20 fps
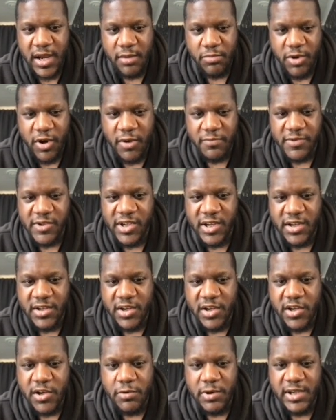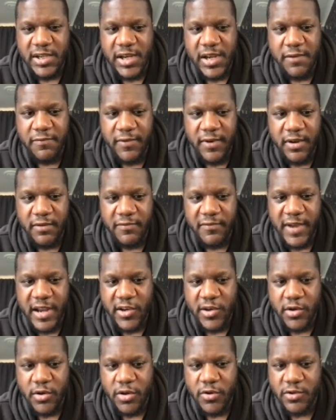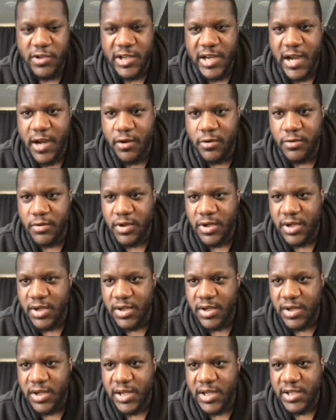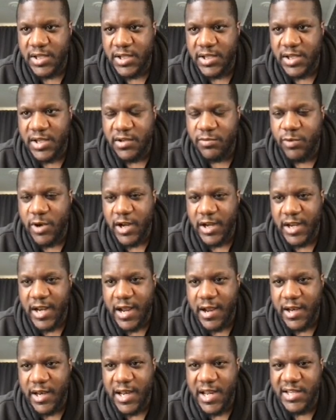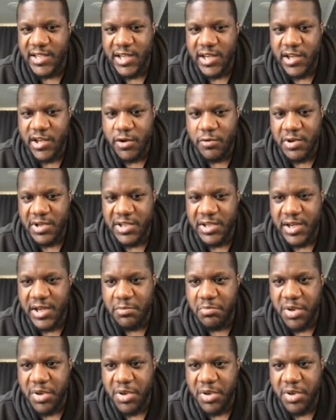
But obviously as the USD value goes down, it's, it's working out less in USD.